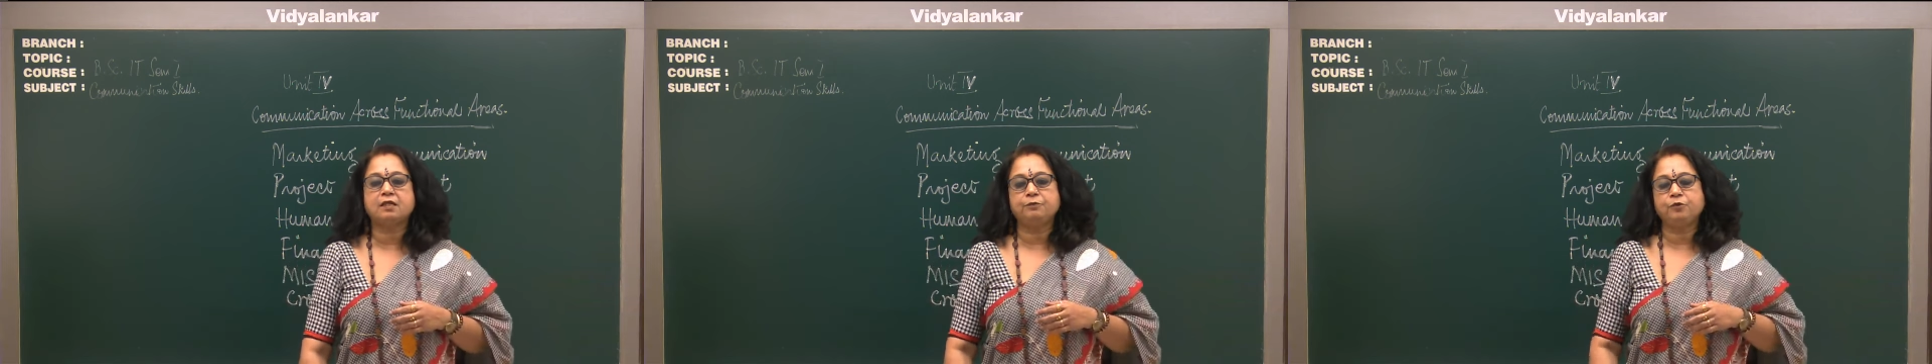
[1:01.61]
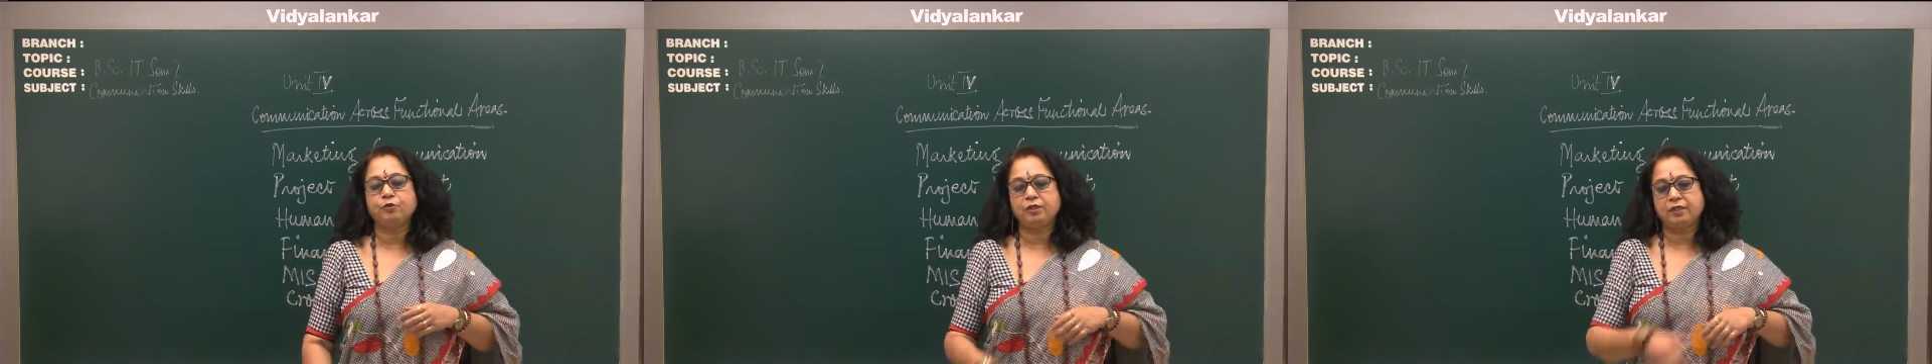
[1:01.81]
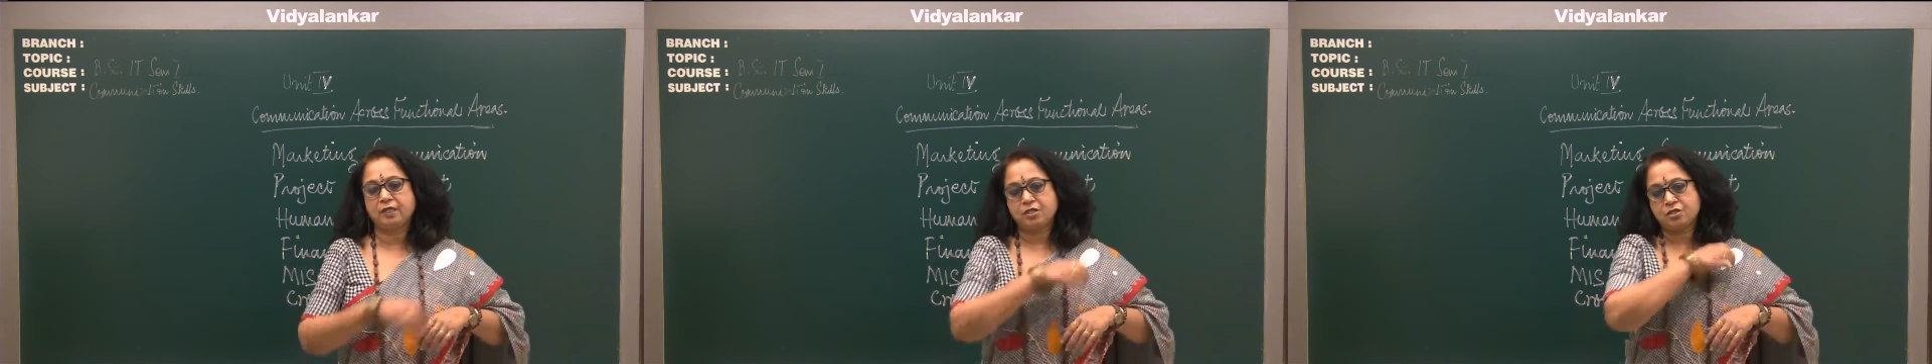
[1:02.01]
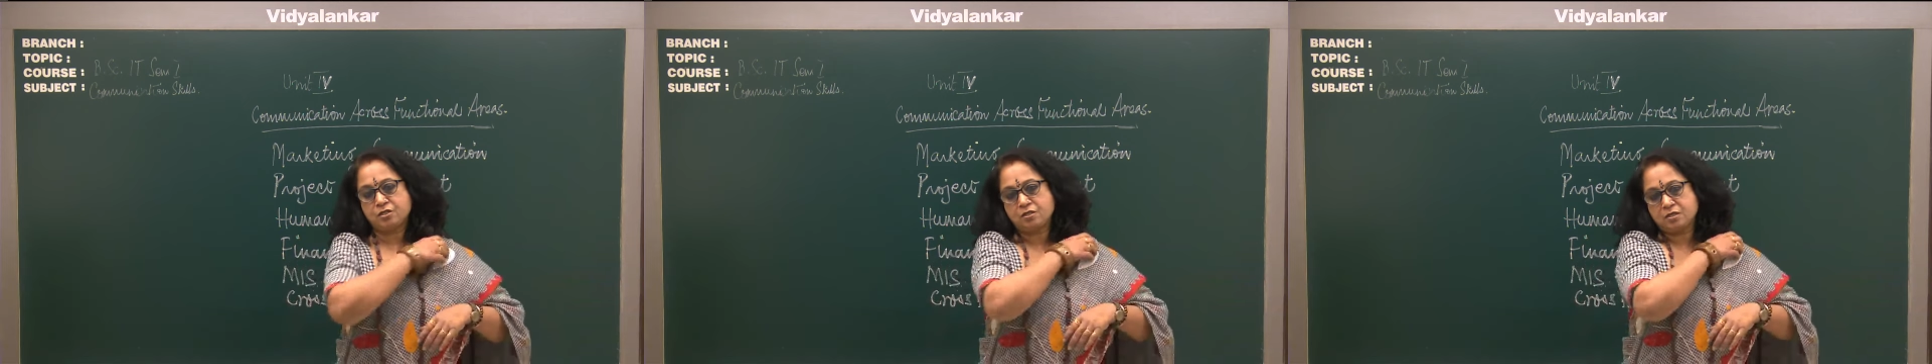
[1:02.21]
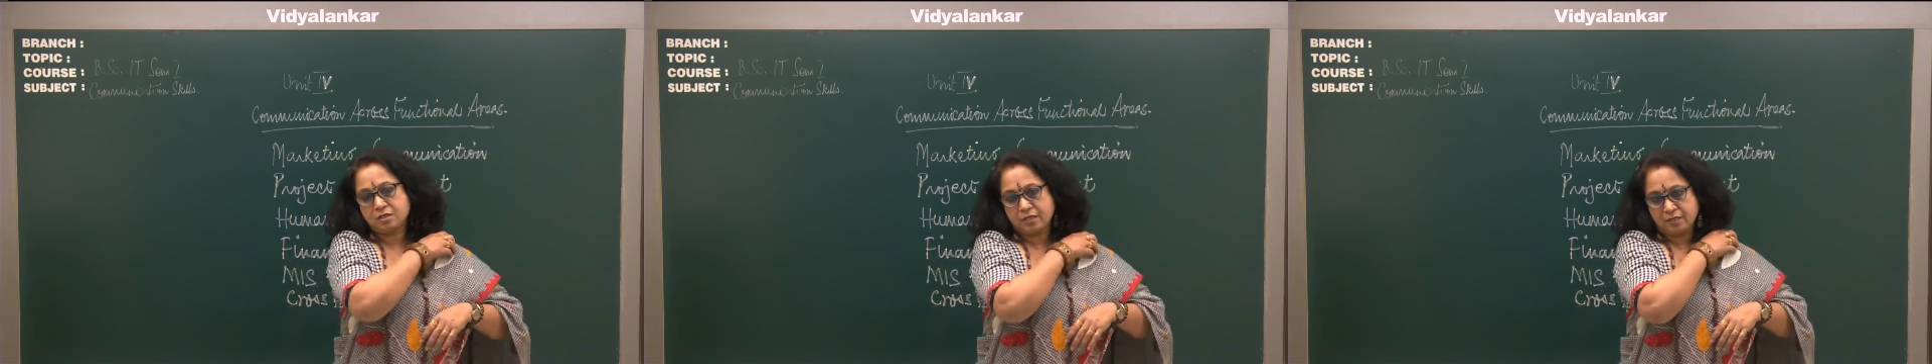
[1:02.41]

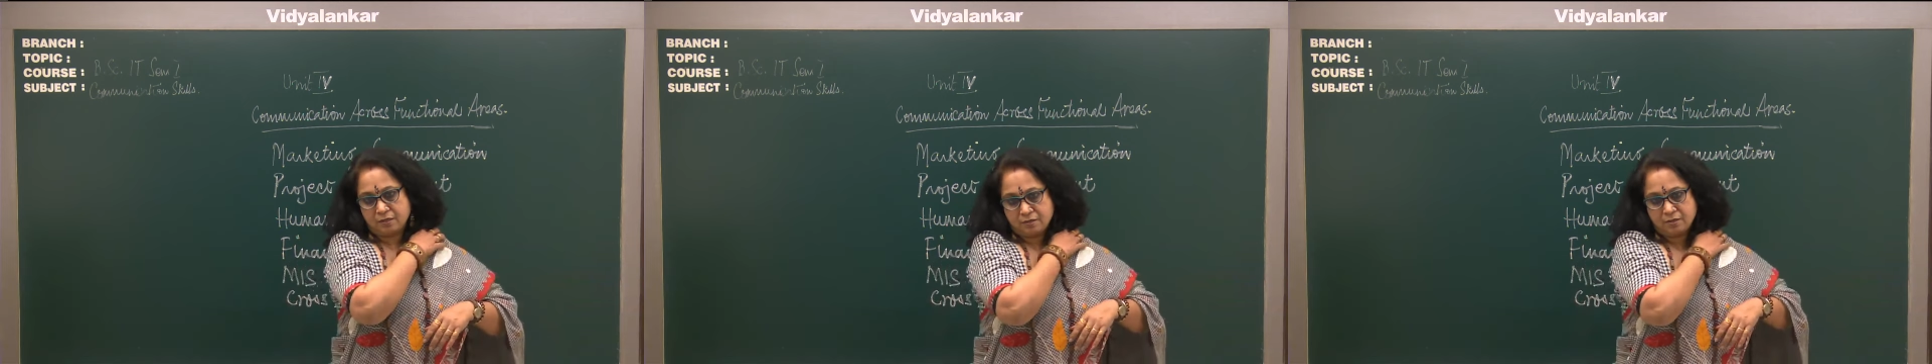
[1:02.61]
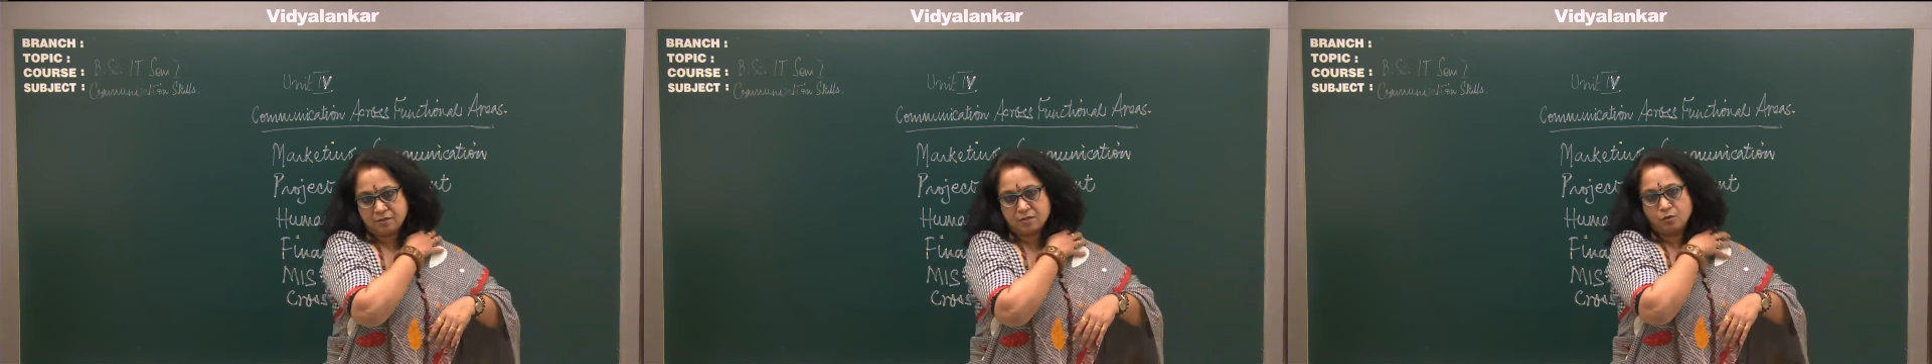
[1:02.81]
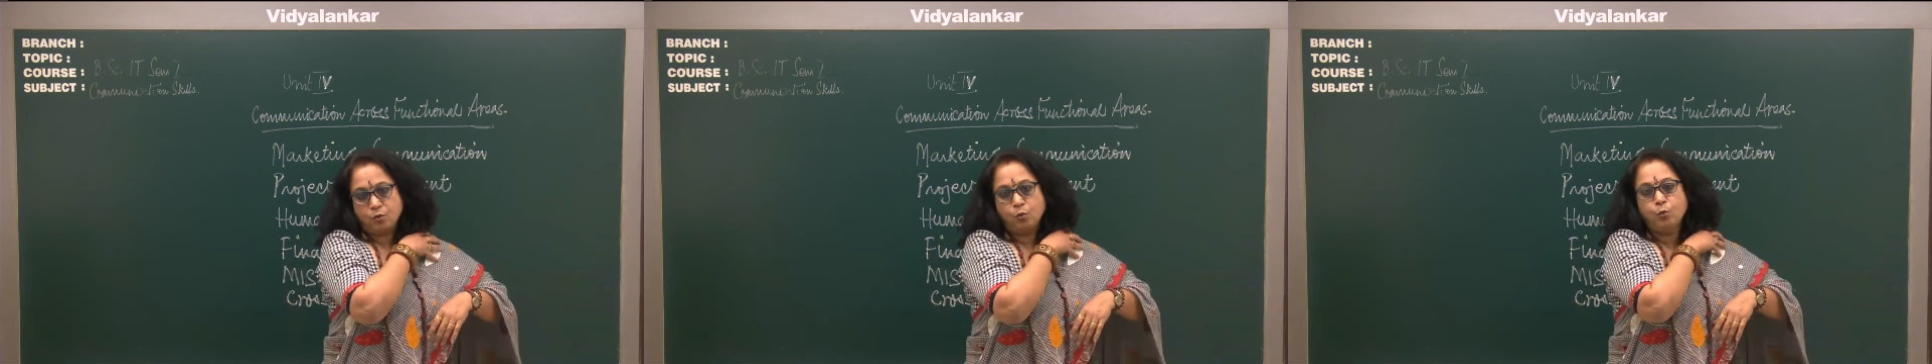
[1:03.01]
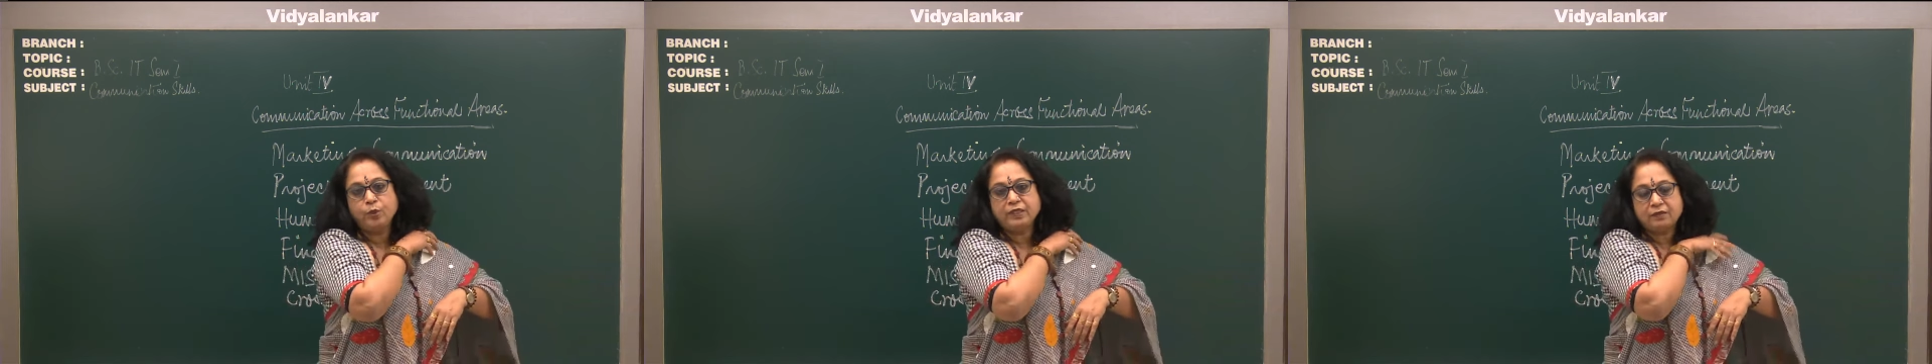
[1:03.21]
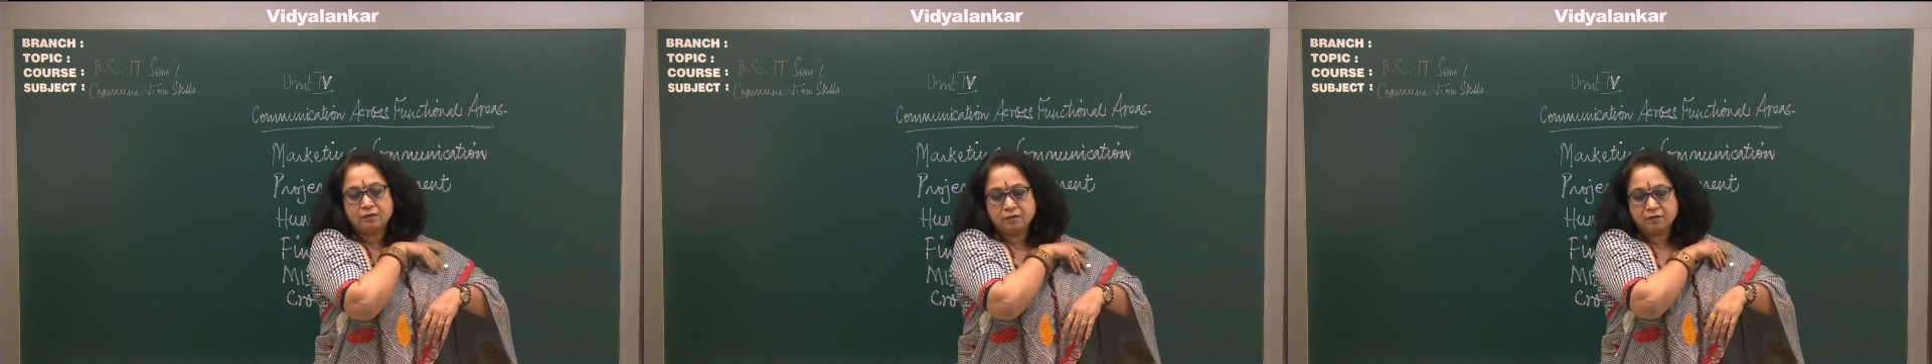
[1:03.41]
communication skills
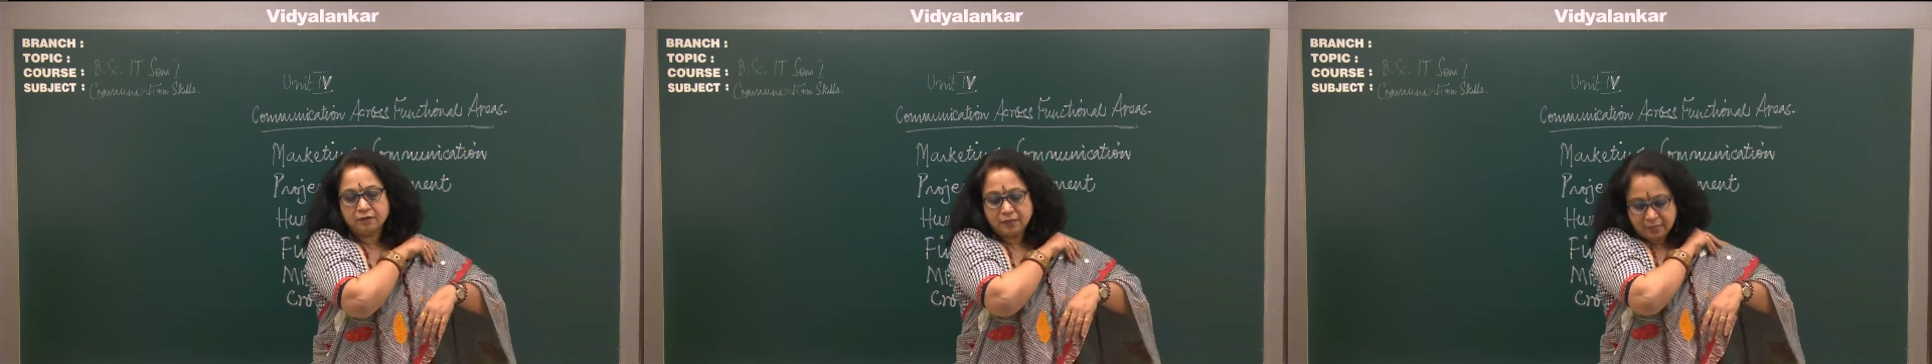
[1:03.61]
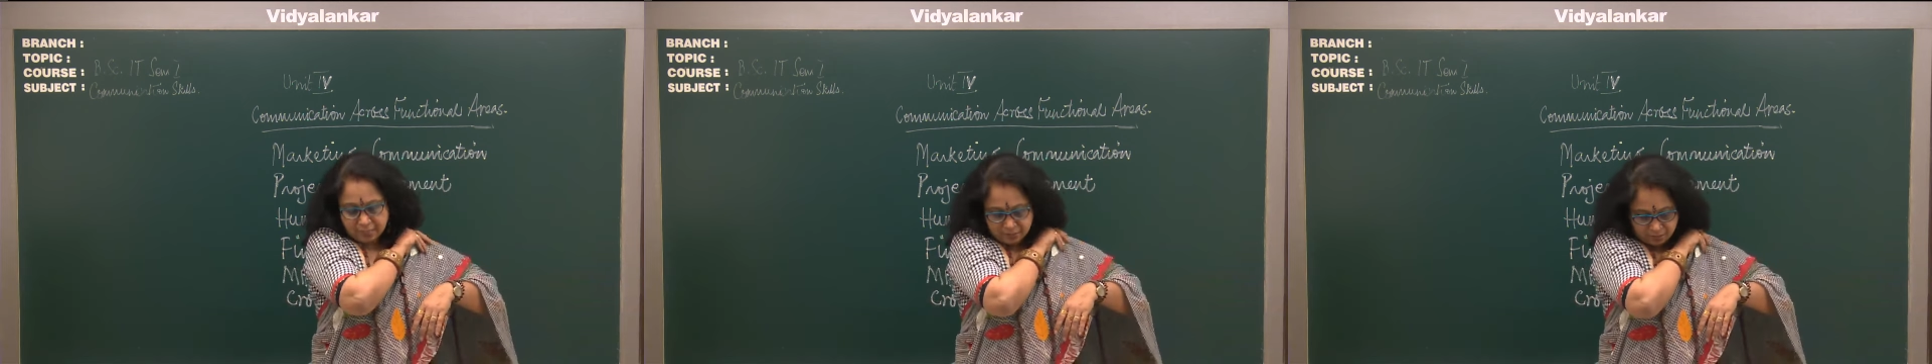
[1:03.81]
with the